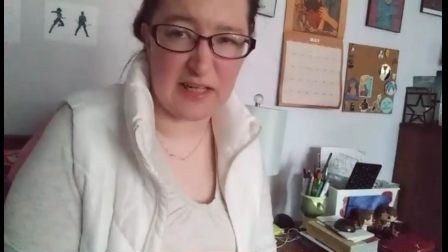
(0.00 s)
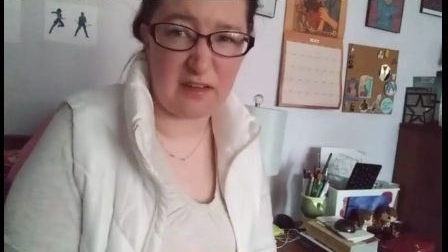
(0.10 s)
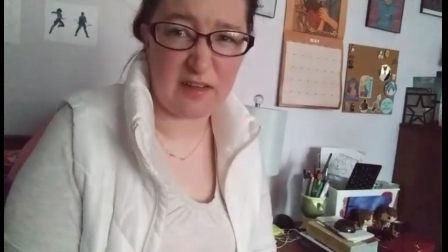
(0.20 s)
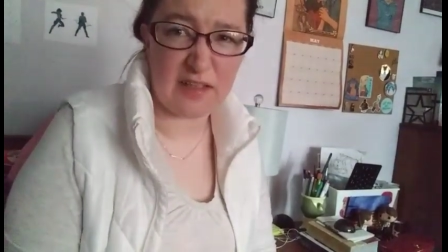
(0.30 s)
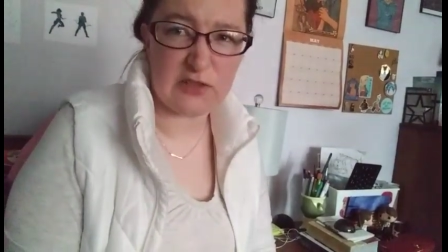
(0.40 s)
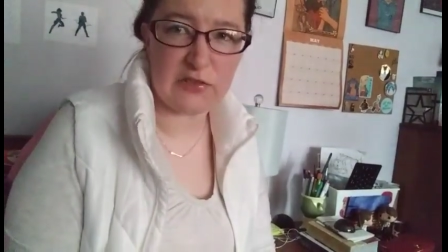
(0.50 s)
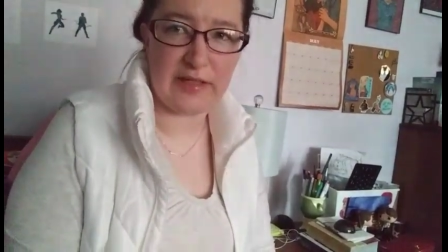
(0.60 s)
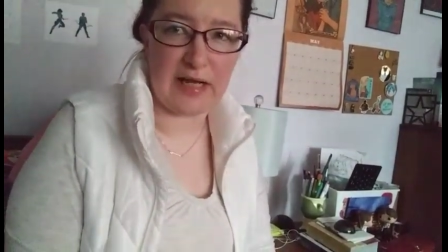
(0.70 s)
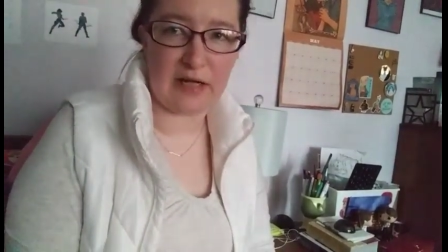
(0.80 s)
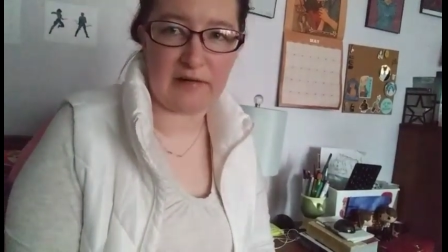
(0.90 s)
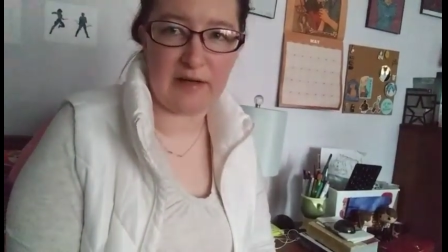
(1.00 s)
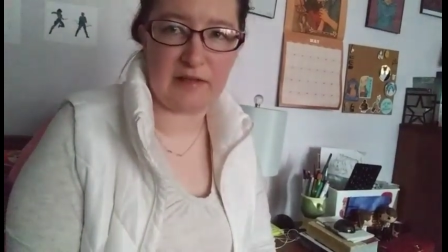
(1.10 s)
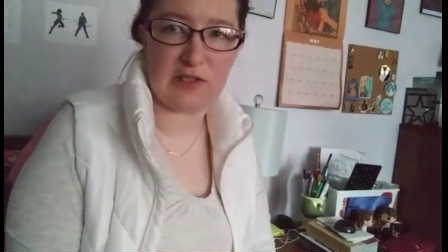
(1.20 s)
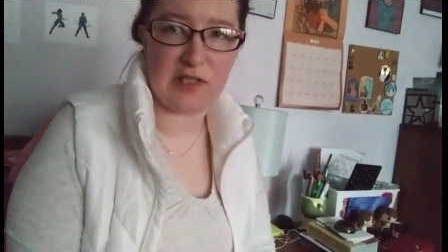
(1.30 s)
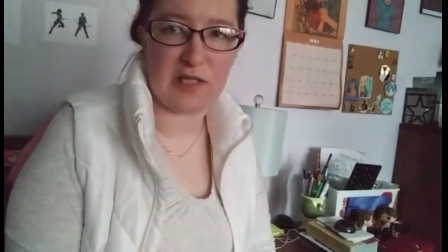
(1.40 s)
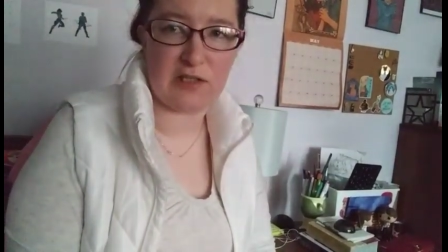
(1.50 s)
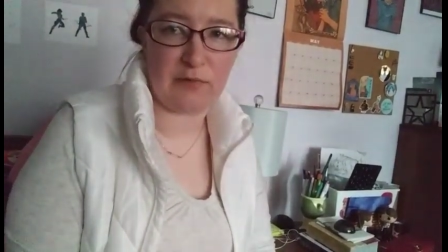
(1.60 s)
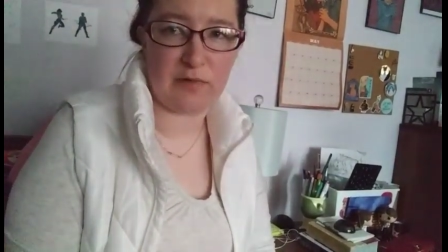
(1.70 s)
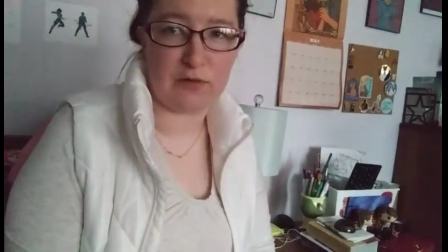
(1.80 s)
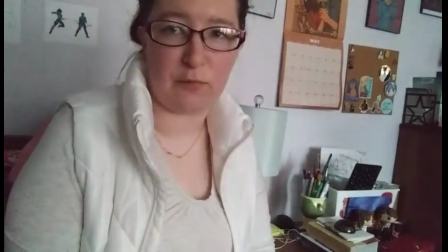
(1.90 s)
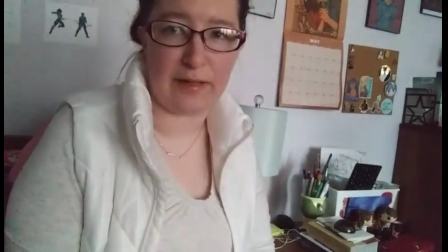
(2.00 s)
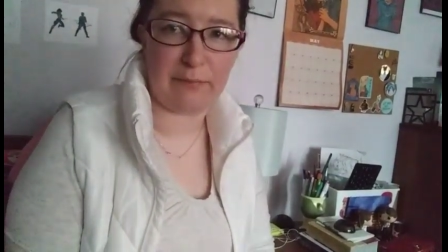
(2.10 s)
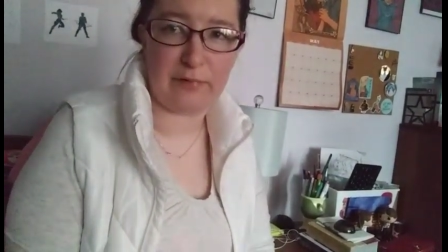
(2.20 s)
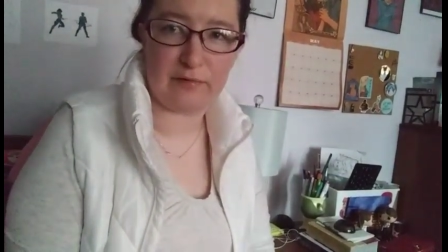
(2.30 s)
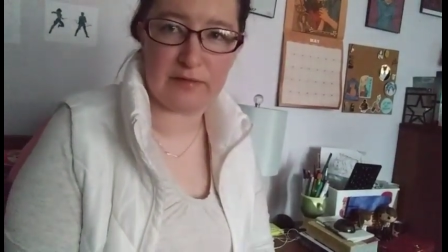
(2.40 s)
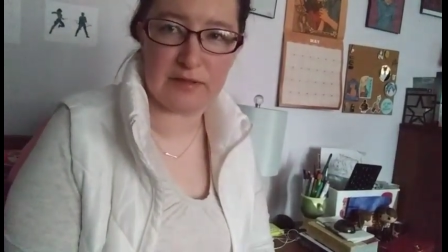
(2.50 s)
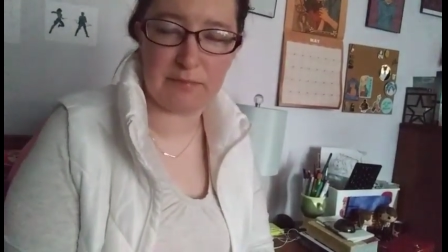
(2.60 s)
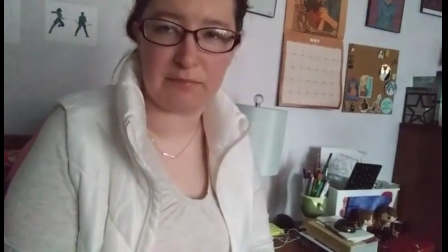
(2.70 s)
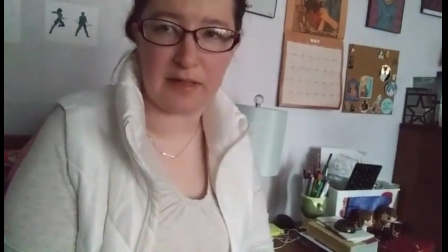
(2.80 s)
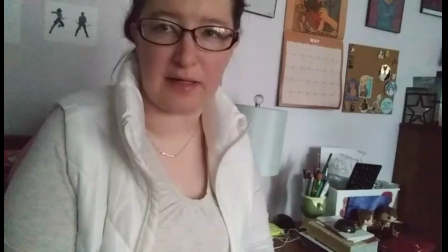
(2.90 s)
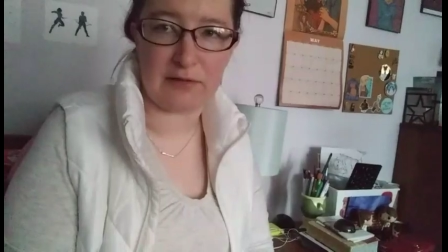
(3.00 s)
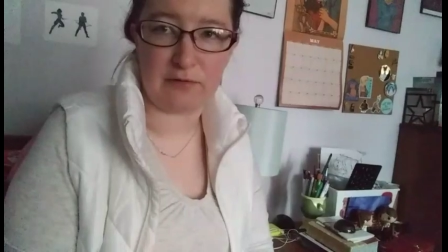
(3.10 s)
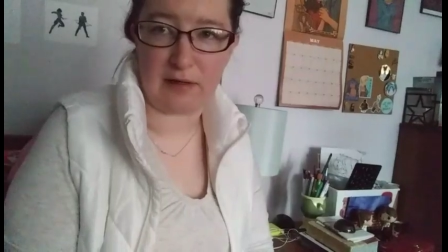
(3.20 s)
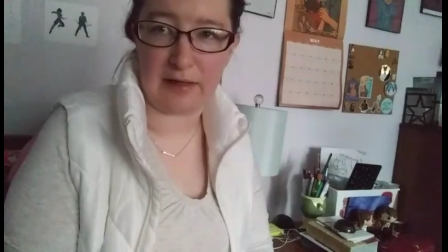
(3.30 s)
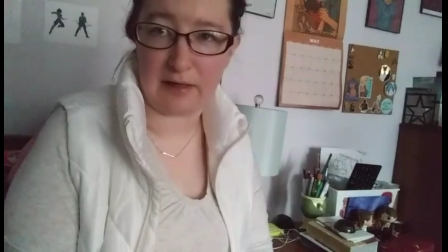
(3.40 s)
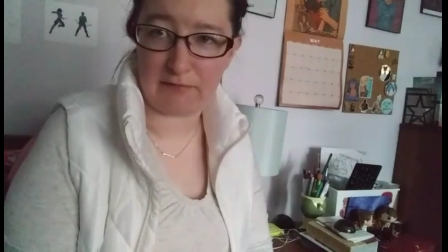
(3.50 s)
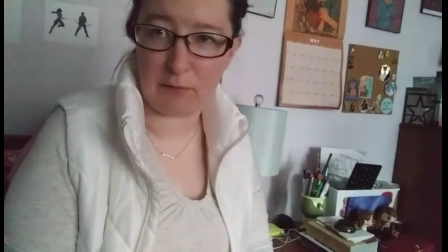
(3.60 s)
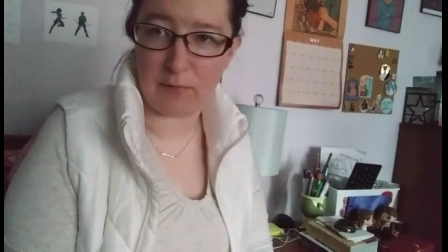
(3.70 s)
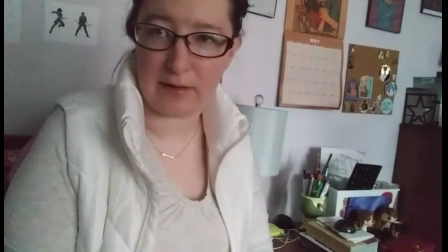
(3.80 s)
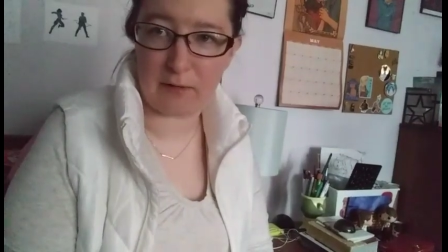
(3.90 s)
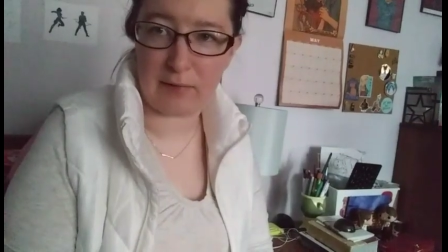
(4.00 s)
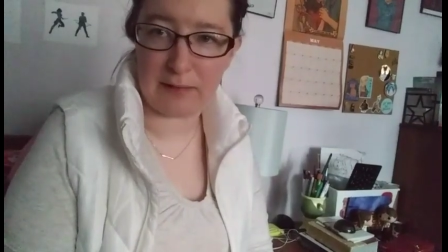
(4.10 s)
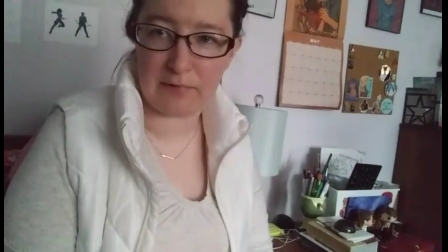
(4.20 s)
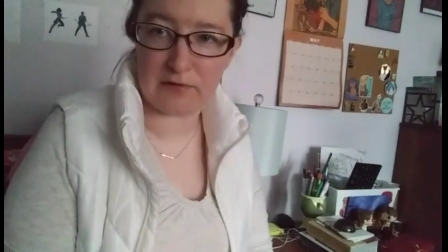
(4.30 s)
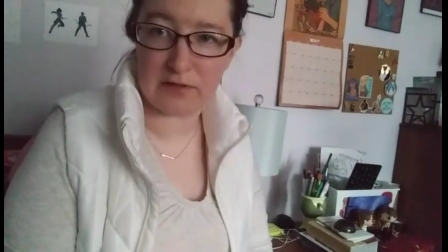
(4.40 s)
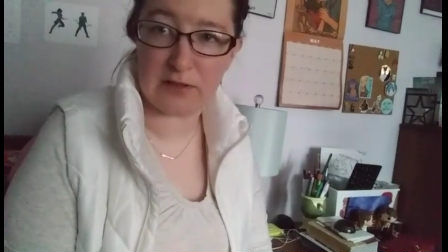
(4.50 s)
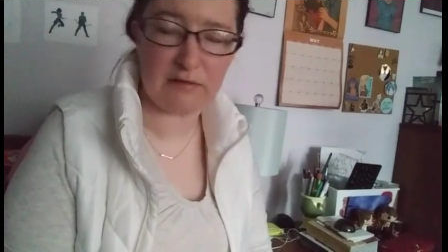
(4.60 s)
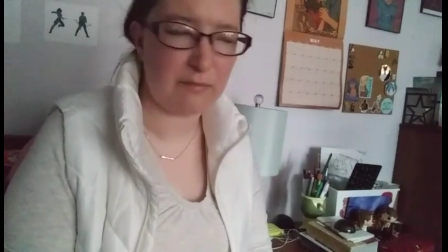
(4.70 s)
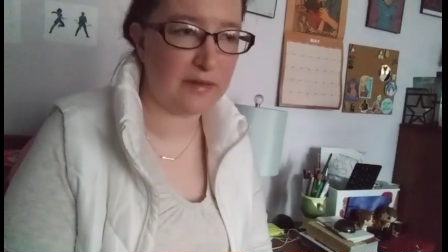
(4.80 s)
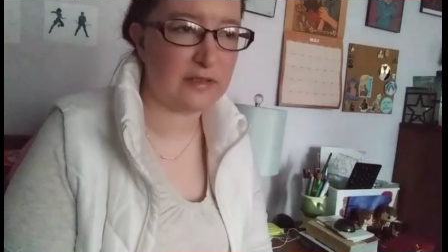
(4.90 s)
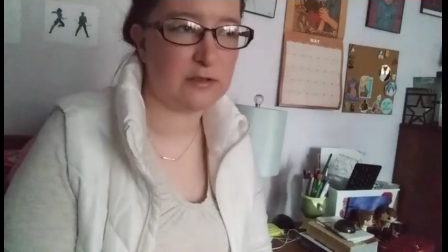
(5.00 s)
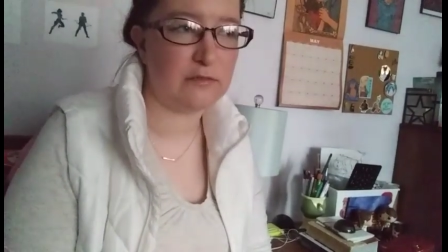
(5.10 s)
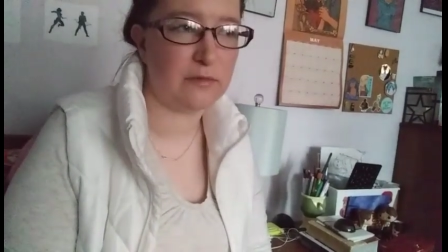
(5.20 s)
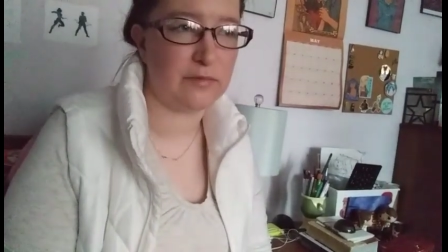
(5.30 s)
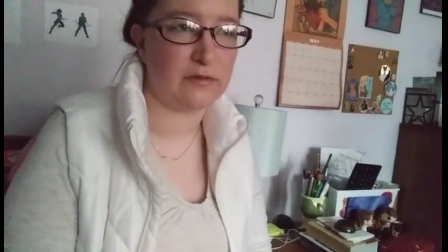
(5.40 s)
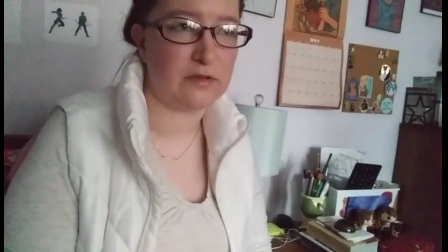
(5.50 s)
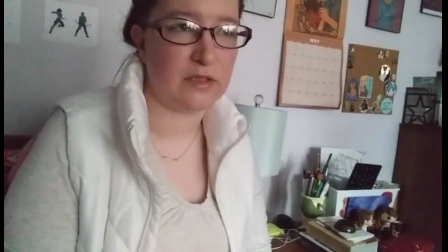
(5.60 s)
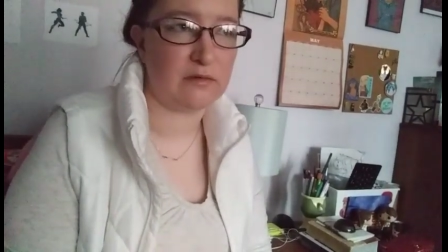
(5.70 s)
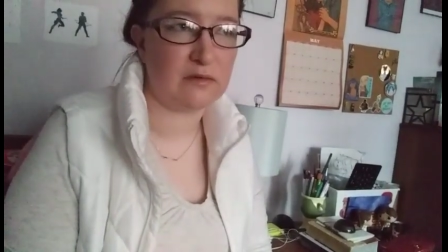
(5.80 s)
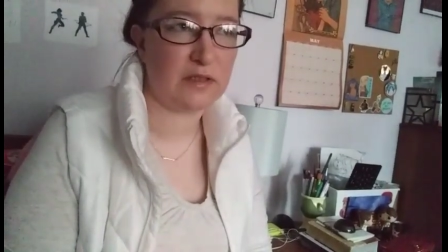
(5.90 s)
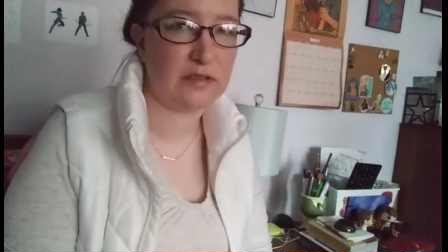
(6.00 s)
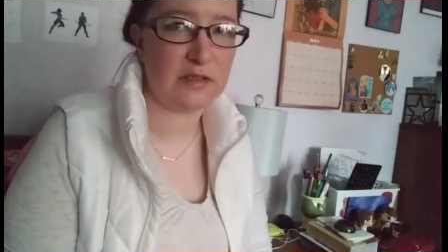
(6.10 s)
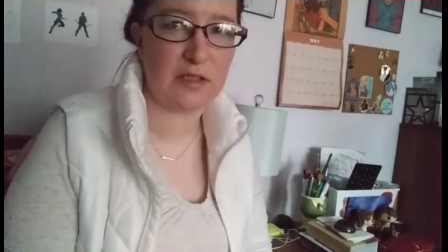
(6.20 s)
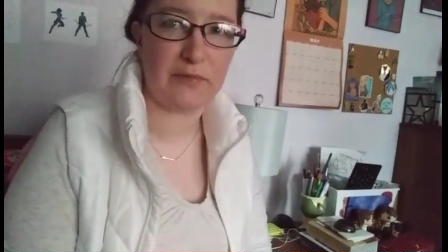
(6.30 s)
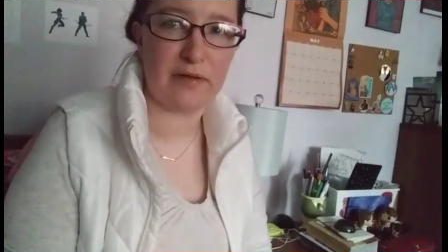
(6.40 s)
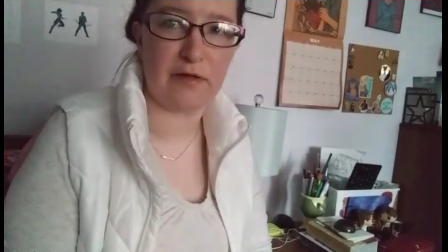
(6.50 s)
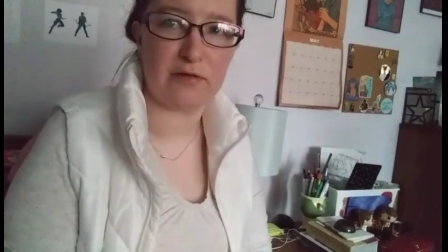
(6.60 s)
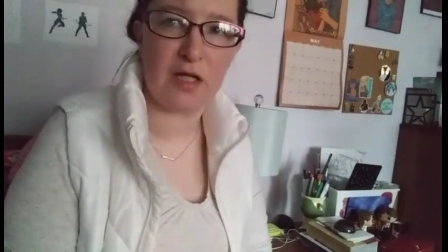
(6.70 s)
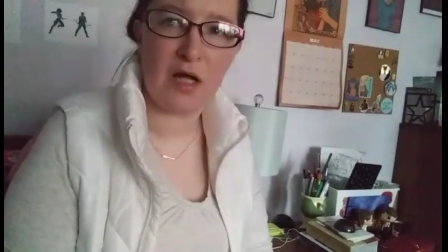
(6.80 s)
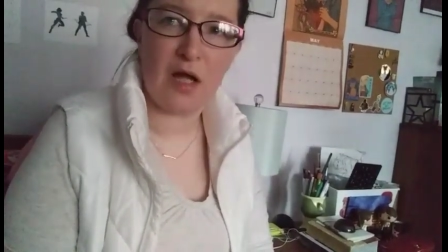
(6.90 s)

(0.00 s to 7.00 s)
I know they're not screen I think she actually wears white boots, but I do not have a pair of white boots. I do have a pair of silver boots, so I guess I could wear those.